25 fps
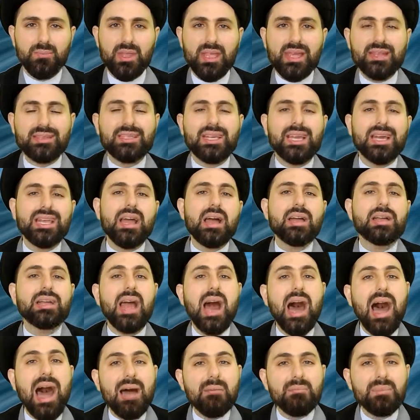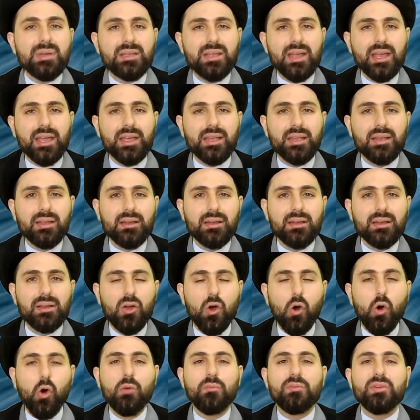It can accommodate
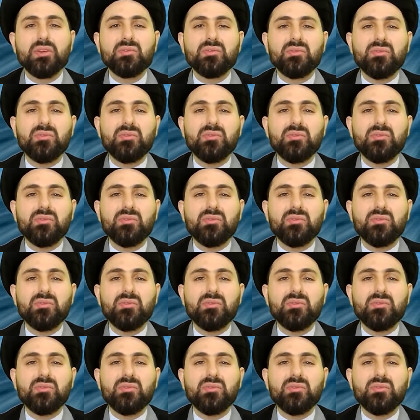over